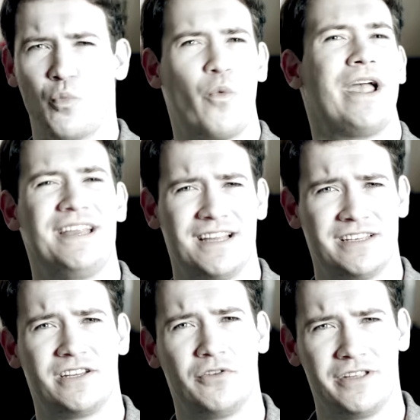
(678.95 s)
wait
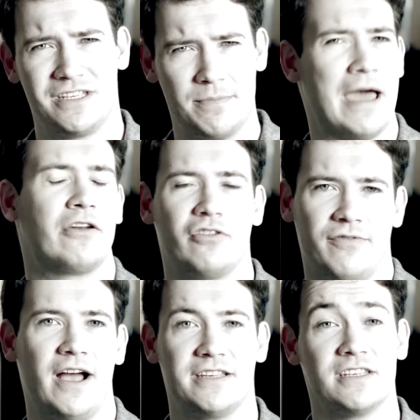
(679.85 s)
until these Matter
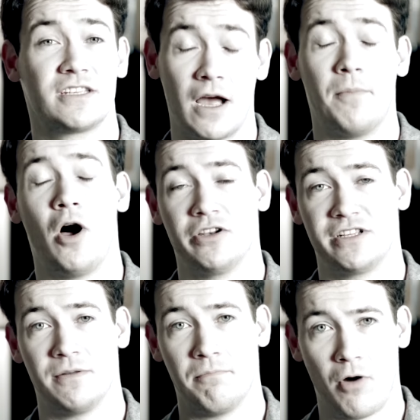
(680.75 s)
devices come
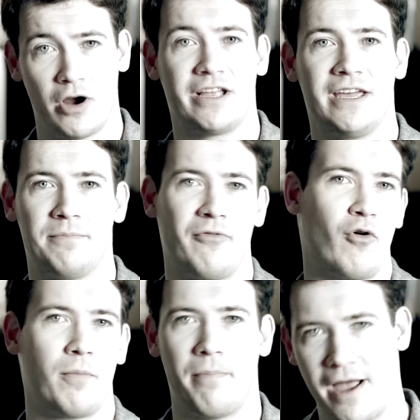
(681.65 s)
onto the market
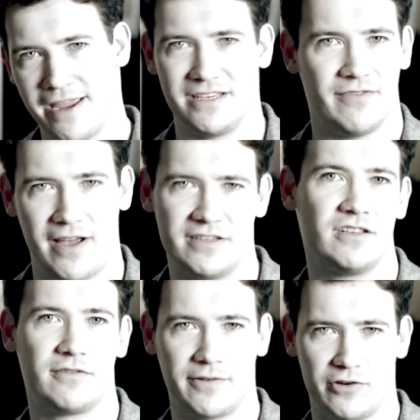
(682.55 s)
before buying
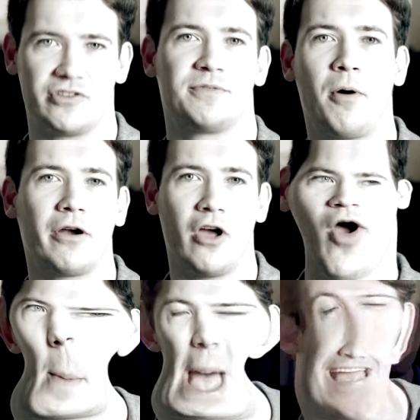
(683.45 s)
devices for your smart
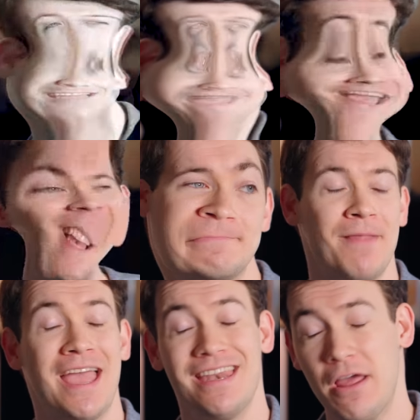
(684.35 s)
home.
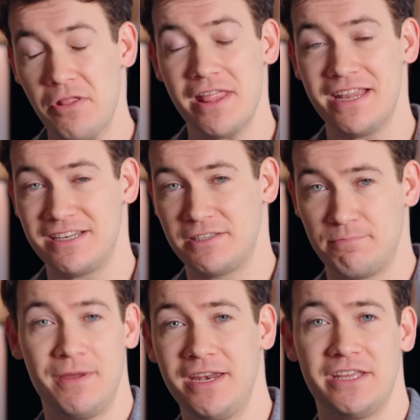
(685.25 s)
Now that it's
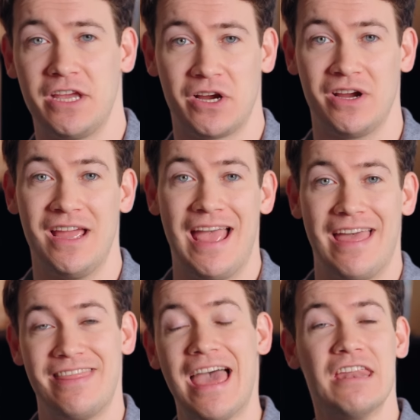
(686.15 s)
been a year,
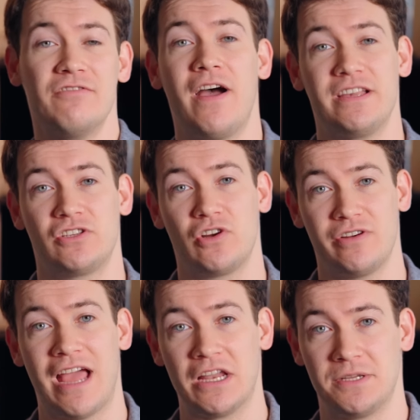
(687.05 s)
that advice turned
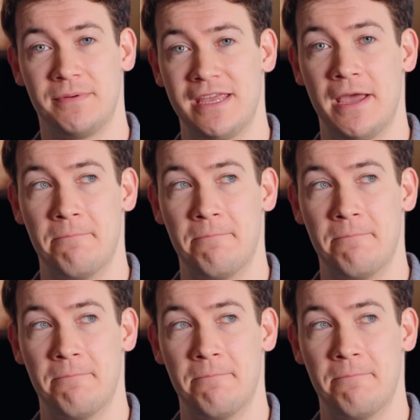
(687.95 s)
out to be